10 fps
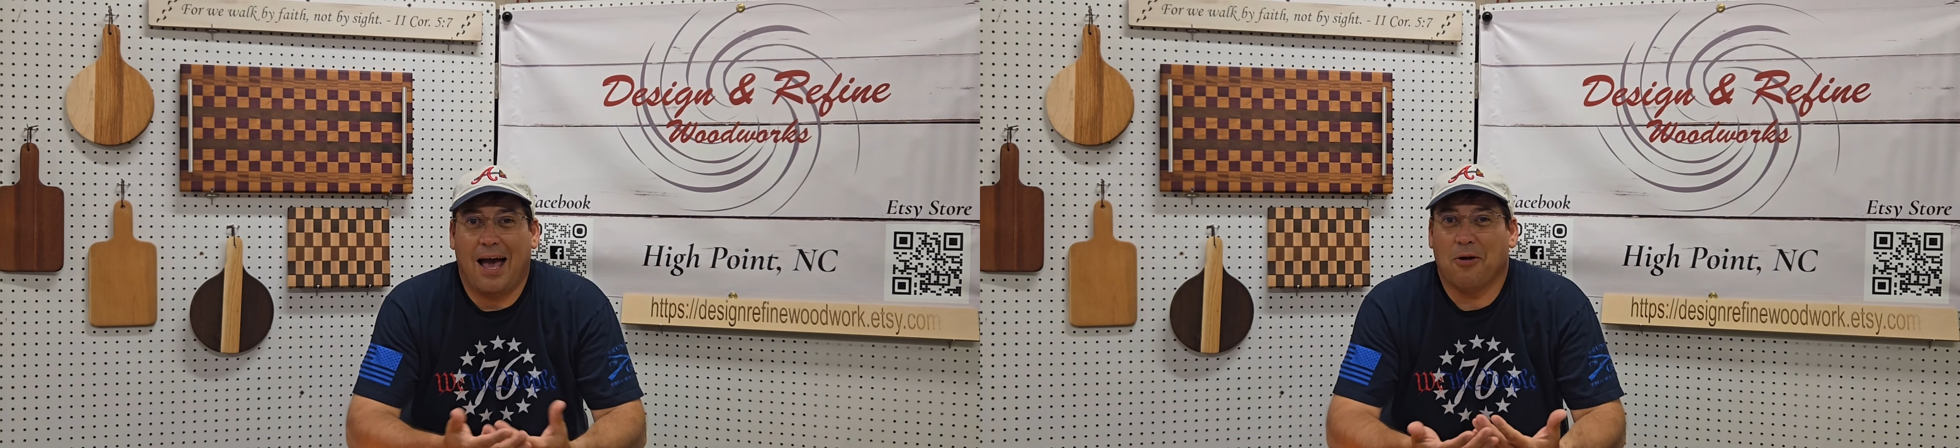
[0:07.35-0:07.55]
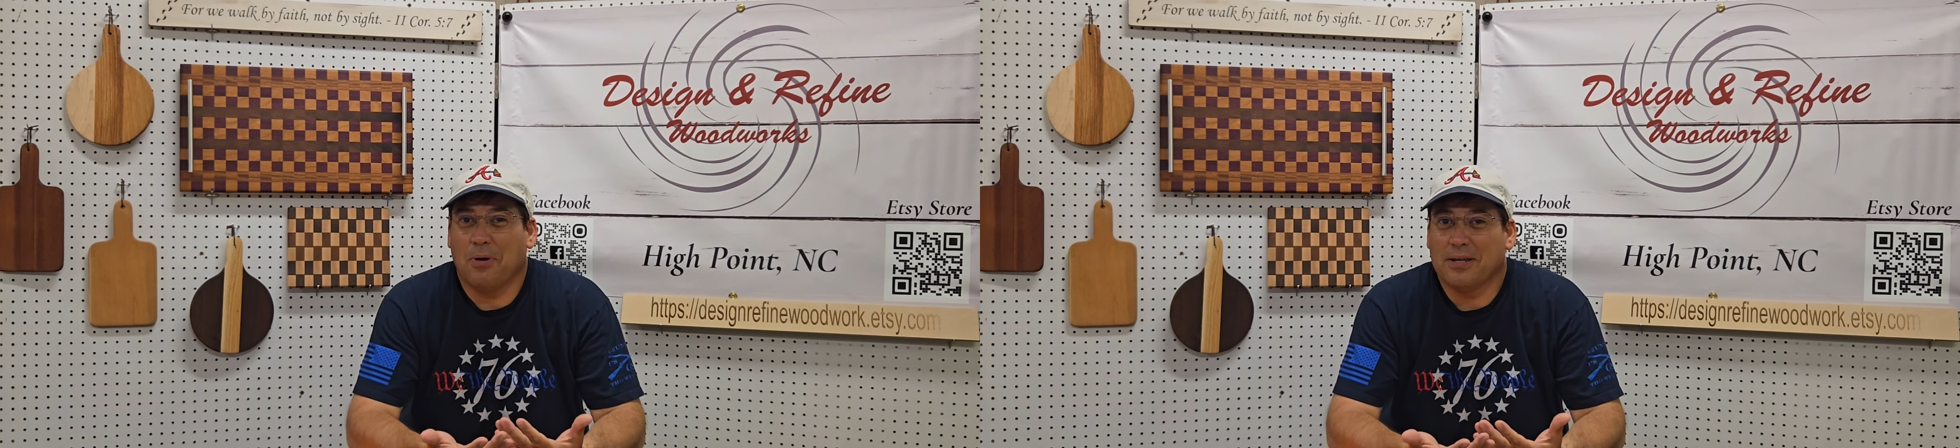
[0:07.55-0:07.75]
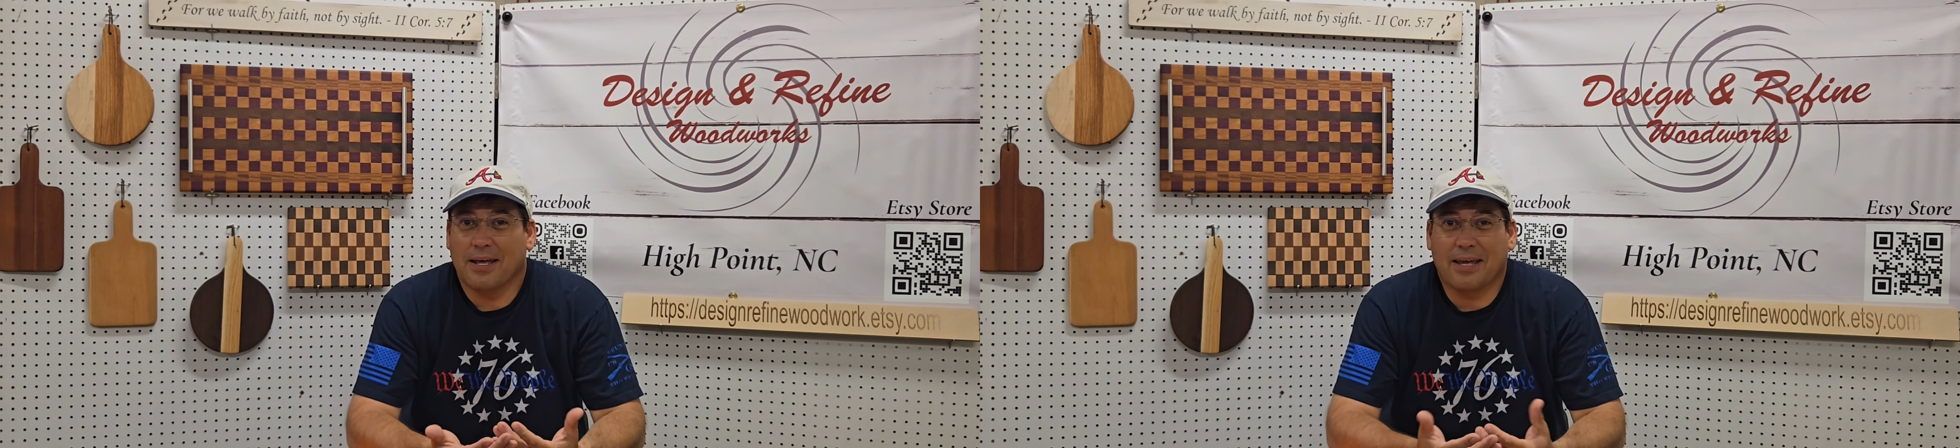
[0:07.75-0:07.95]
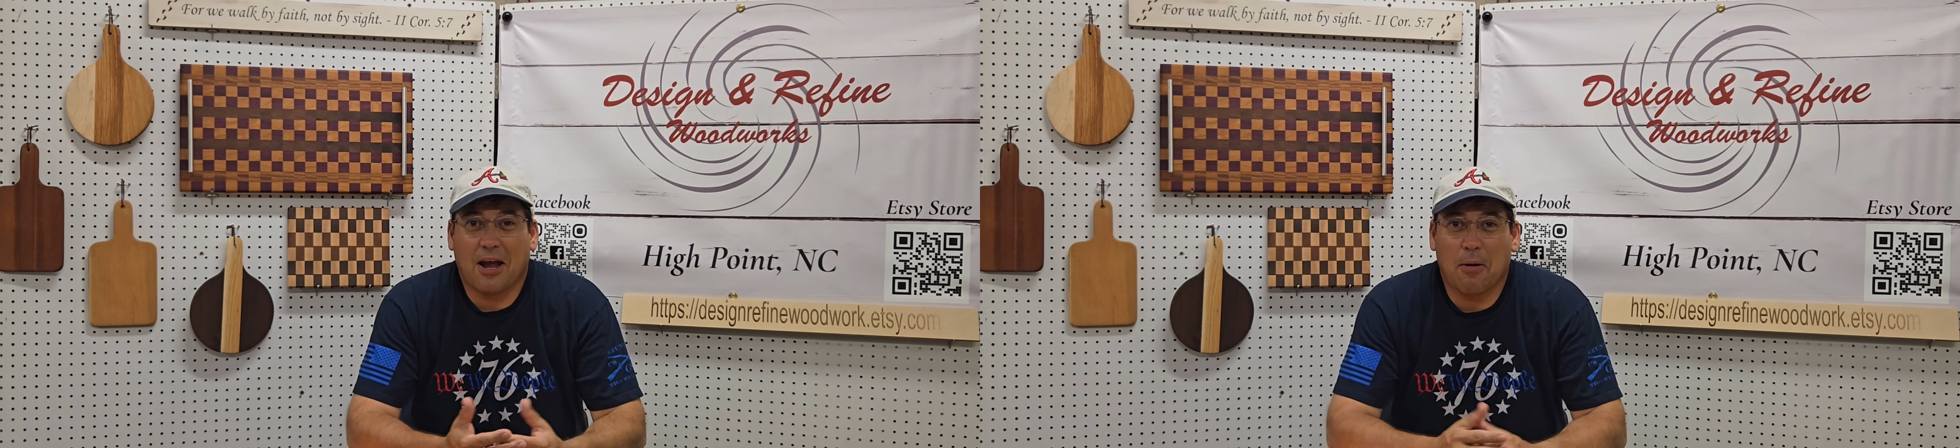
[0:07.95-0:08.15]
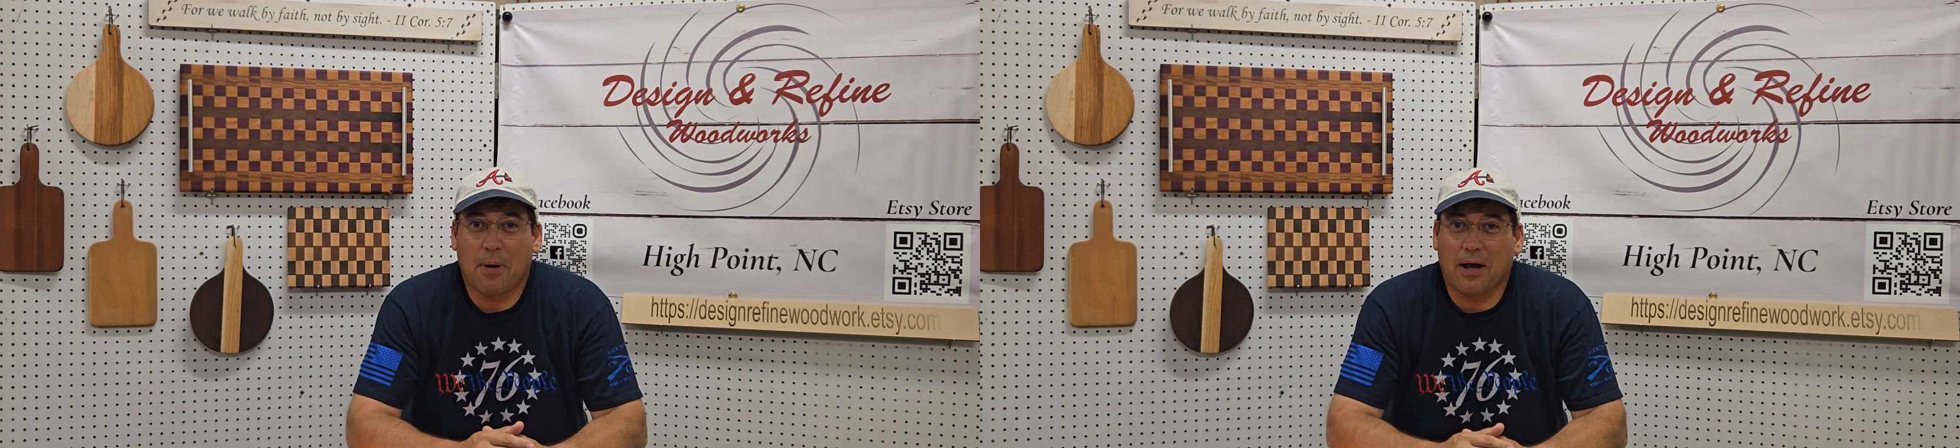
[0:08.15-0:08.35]
How do I
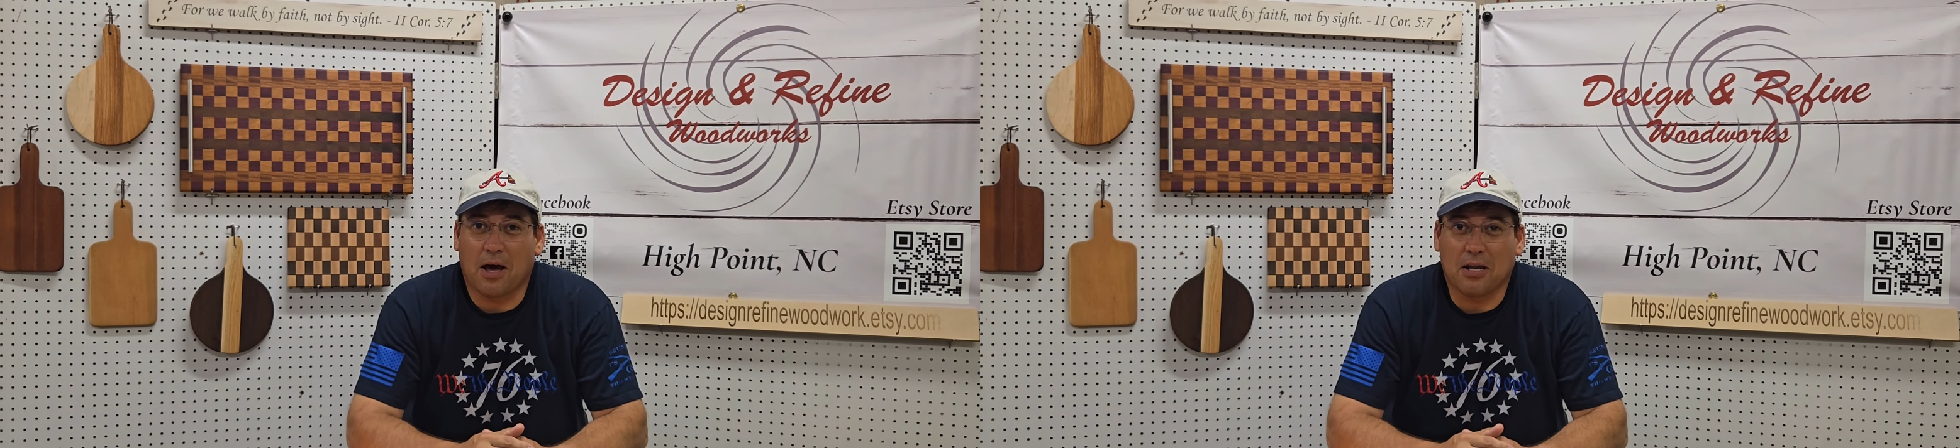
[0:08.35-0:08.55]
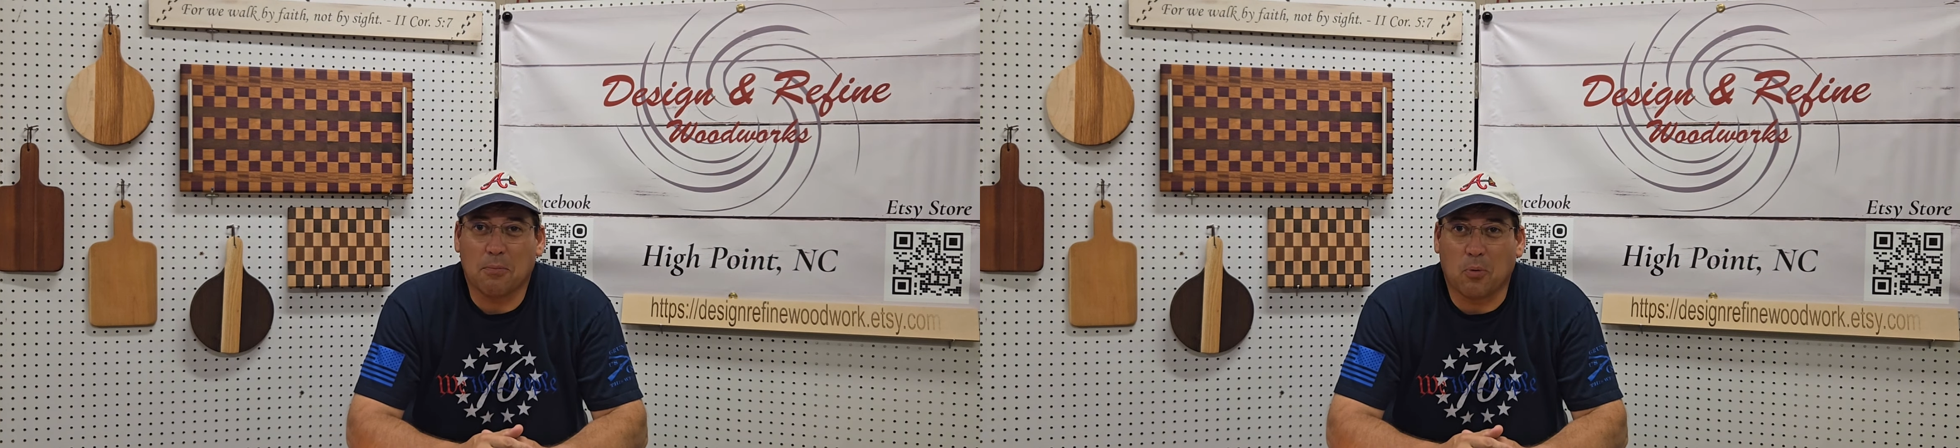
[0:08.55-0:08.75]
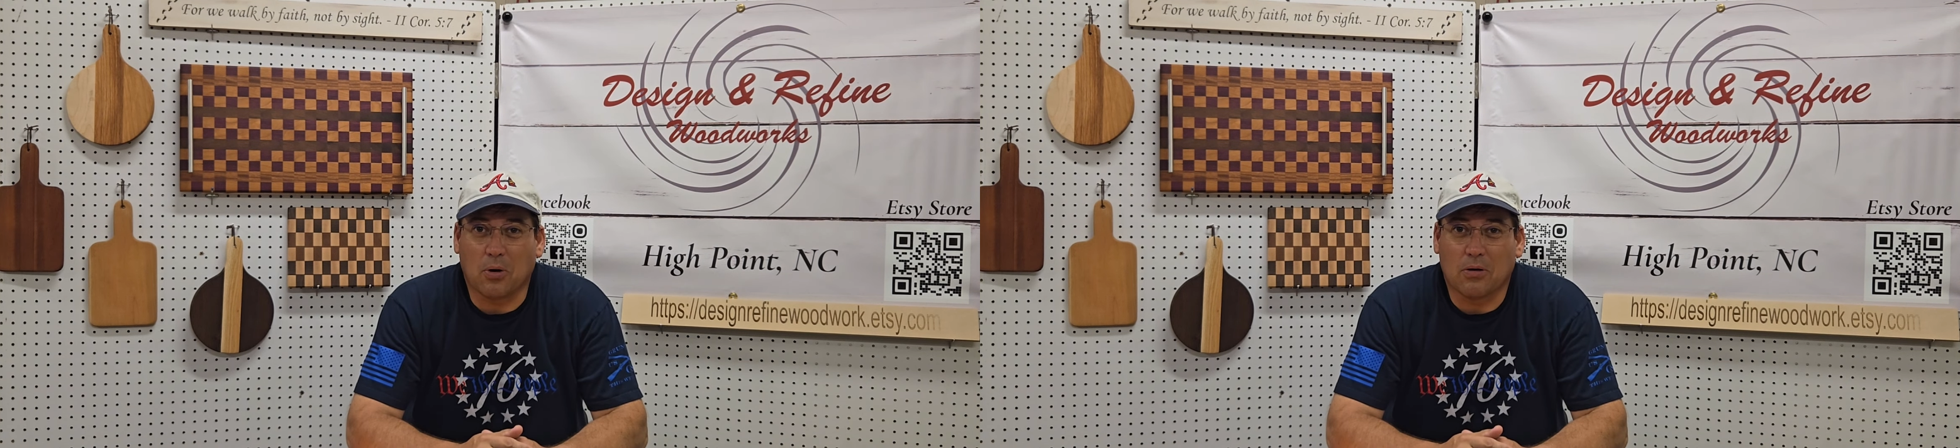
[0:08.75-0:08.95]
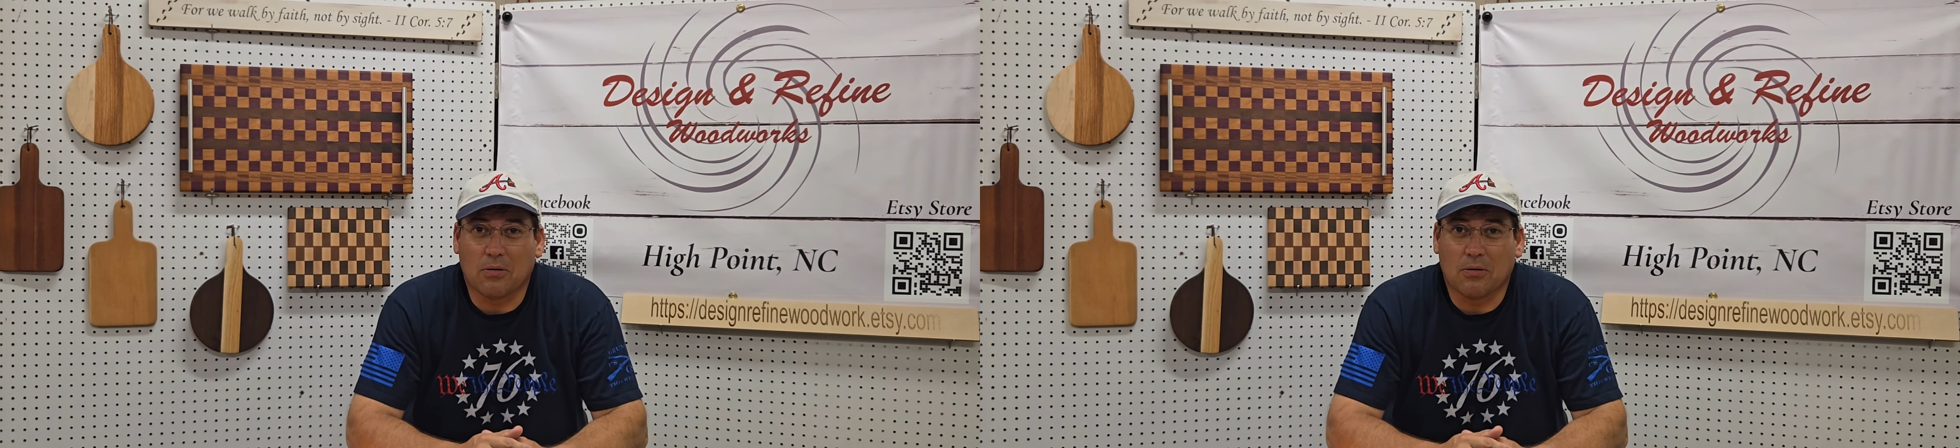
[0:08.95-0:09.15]
take care of my cutting board?